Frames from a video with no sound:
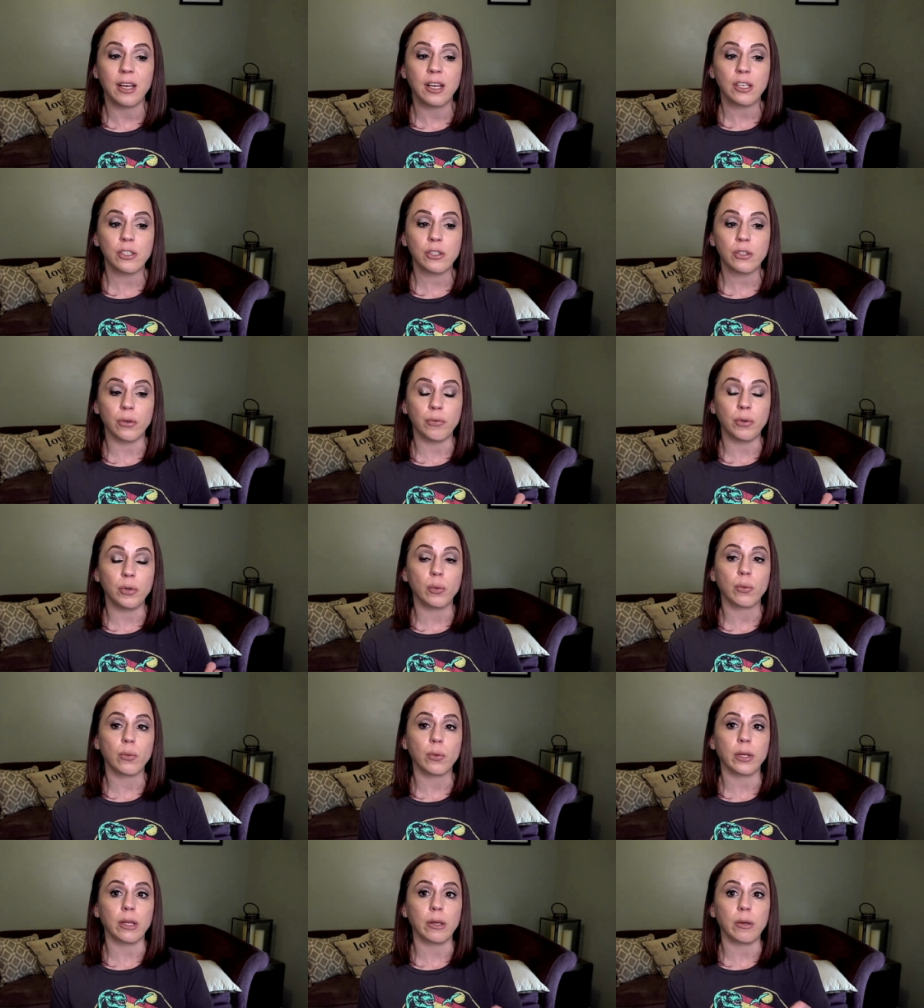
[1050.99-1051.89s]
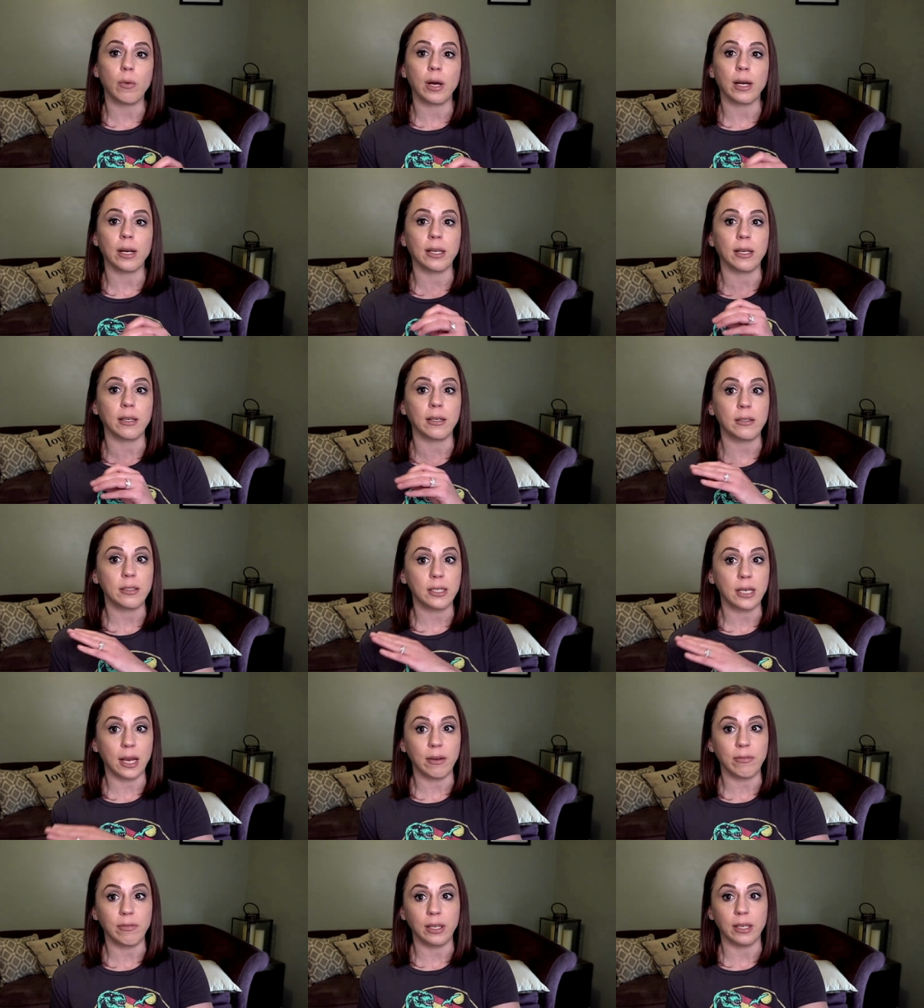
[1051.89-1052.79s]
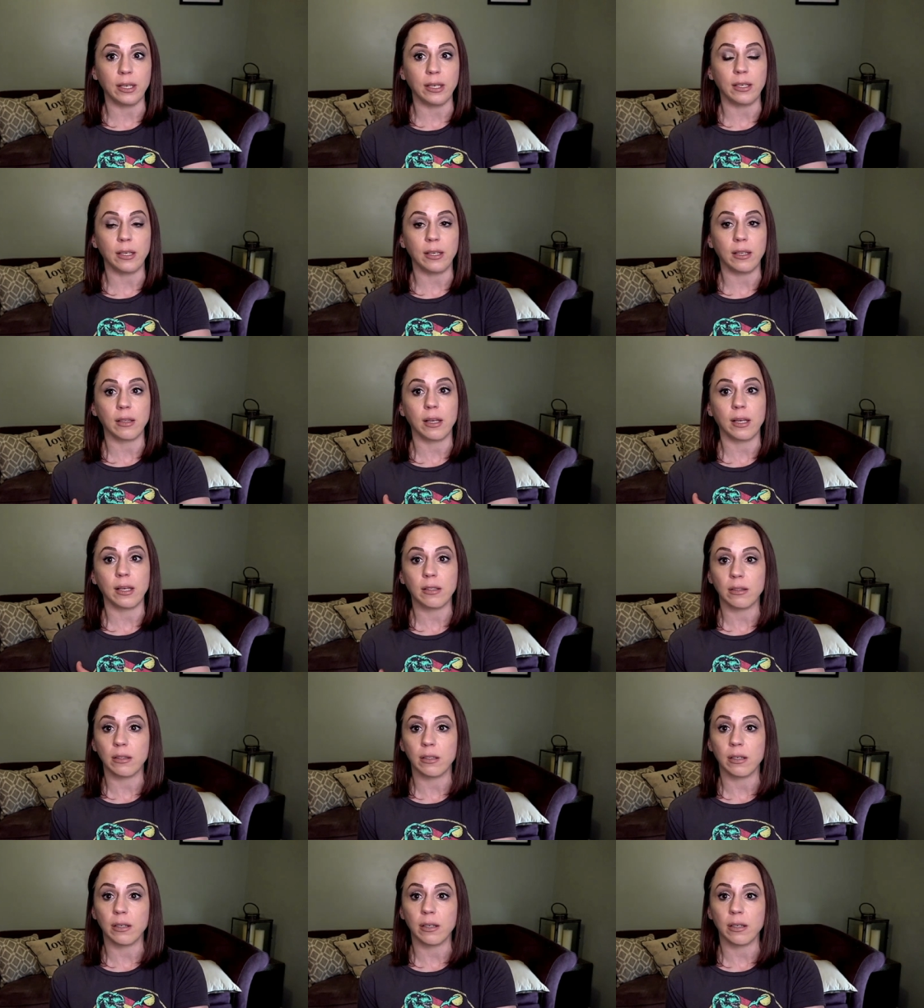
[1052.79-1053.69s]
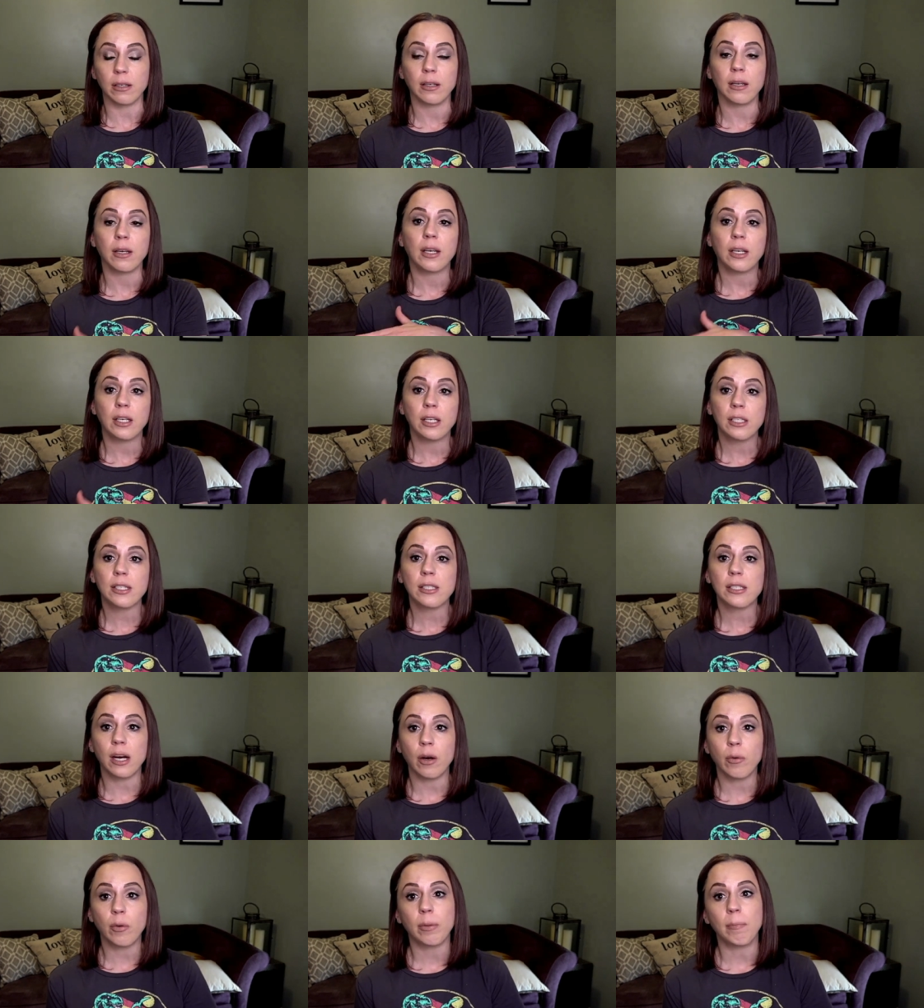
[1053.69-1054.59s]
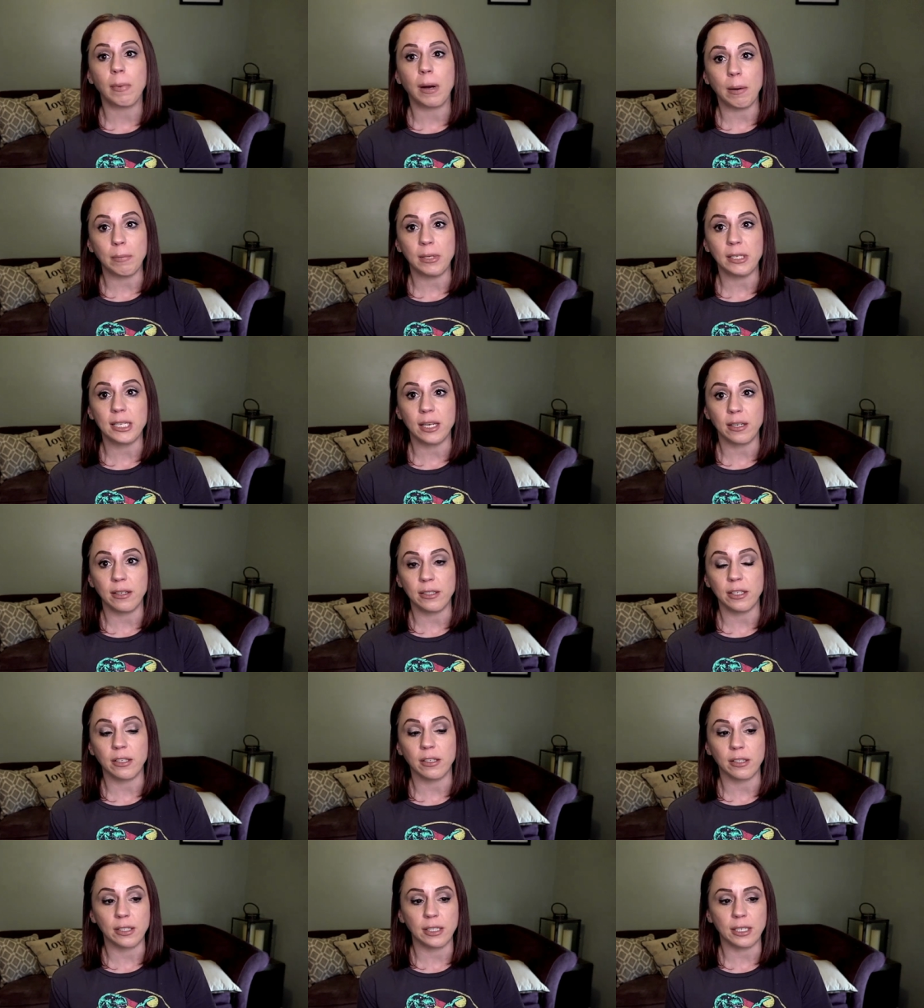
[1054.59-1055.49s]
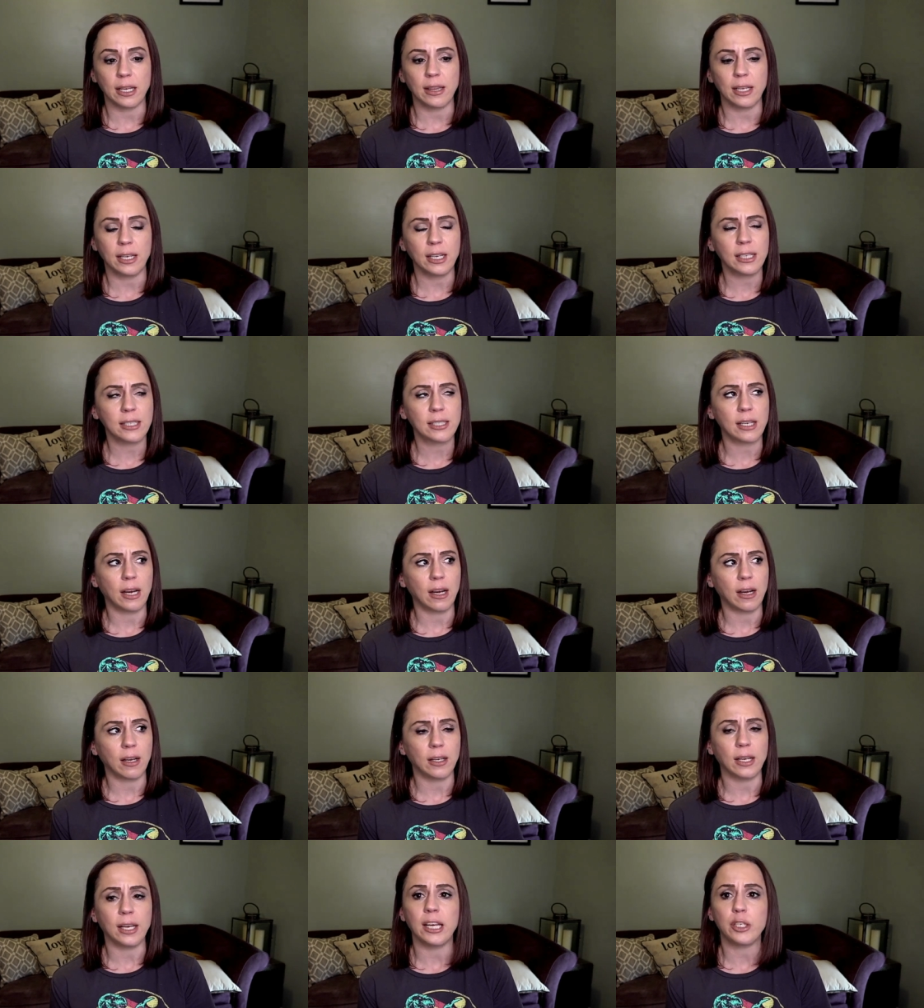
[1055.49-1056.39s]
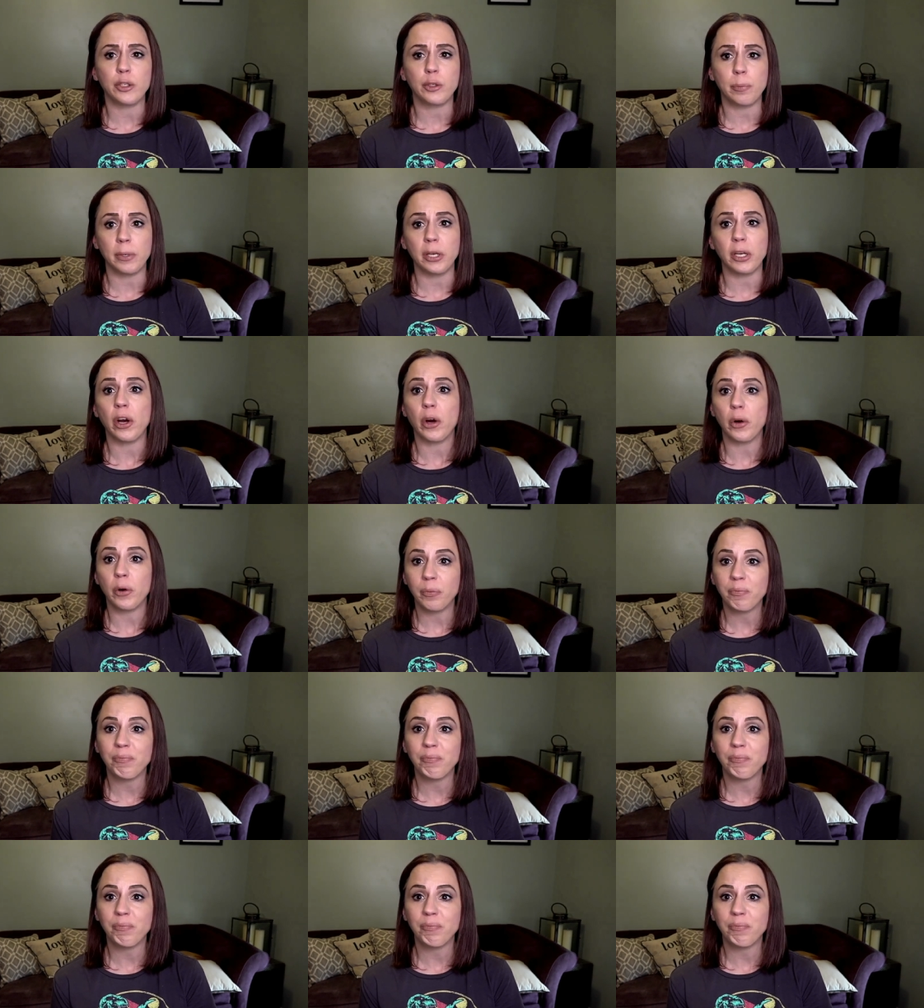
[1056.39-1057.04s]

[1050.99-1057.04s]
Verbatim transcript: So if you really want to get dive in and like learn, start with Mommy Dead and Dearest. I think it's on H B O.